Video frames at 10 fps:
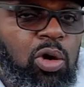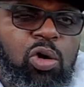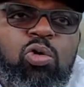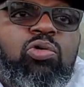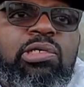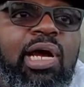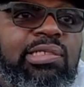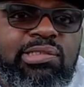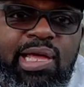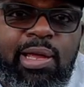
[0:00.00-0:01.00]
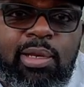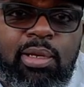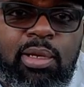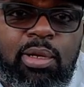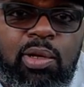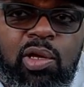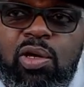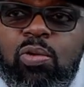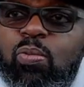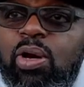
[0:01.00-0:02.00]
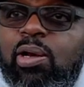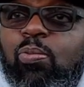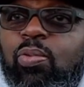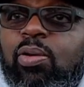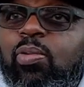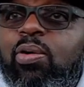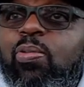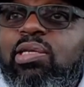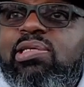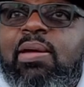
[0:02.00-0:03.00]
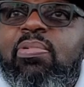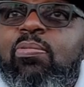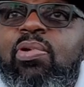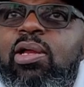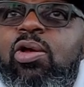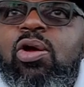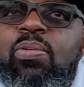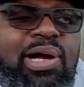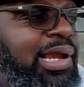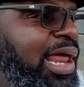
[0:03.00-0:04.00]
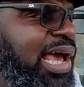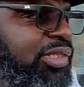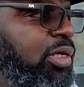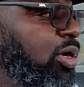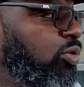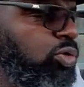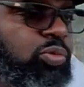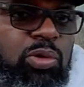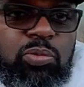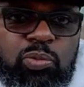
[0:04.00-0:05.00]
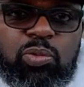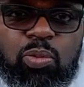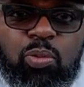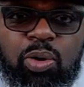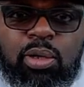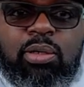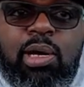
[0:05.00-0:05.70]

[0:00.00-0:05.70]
Who does that? What type of class do you go through?